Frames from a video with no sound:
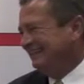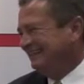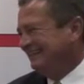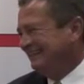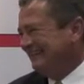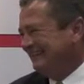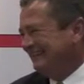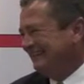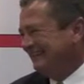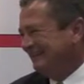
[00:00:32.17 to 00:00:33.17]

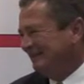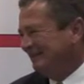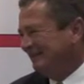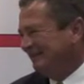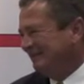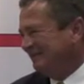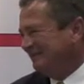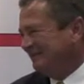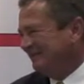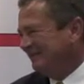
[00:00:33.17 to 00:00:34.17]

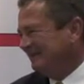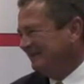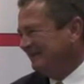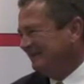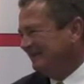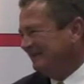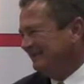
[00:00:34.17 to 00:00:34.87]
This person isn't speaking.